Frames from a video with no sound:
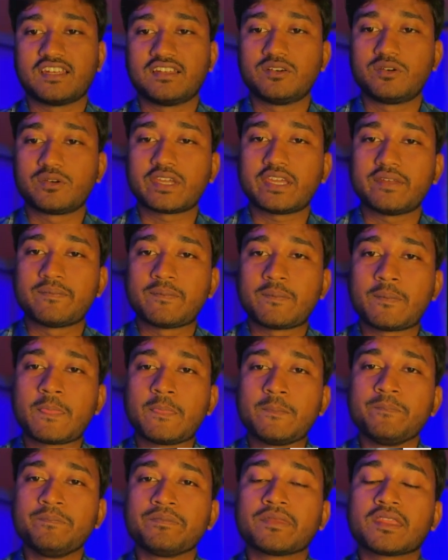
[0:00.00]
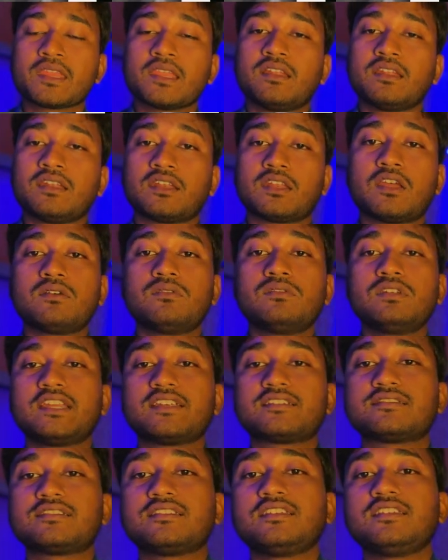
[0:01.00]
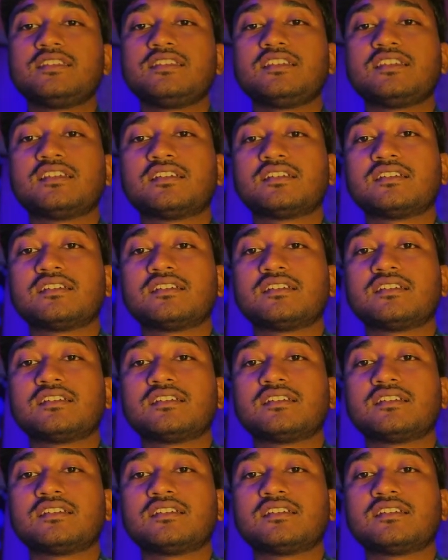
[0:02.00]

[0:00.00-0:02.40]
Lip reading: Okay. Now let's see